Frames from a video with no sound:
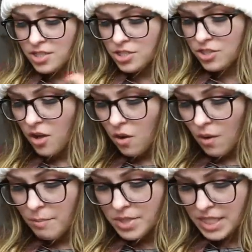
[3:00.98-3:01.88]

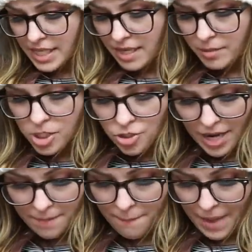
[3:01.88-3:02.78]
So I'm thinking I'm gonna
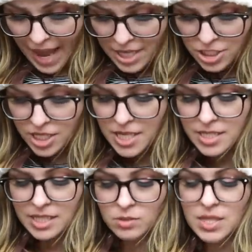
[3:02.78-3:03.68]
try to mash
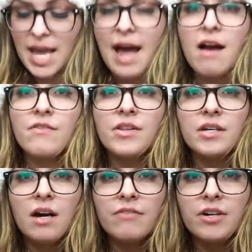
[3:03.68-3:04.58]
these. That's what they have on the
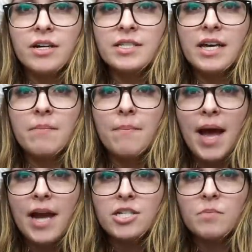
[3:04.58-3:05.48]
cover, is like
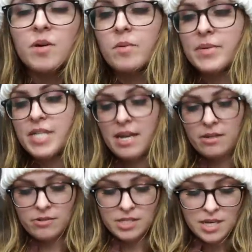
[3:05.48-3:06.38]
mashed purple
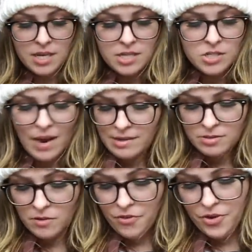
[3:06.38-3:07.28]
potatoes. So I don't
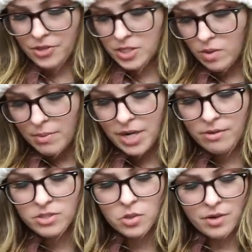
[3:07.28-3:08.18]
know if they're sweet
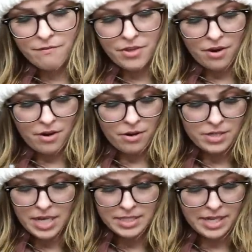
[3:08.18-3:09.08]
potatoes or if they
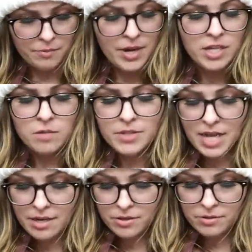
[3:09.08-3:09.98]
taste like regular
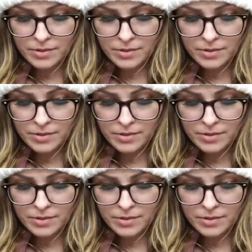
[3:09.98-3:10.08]
potato.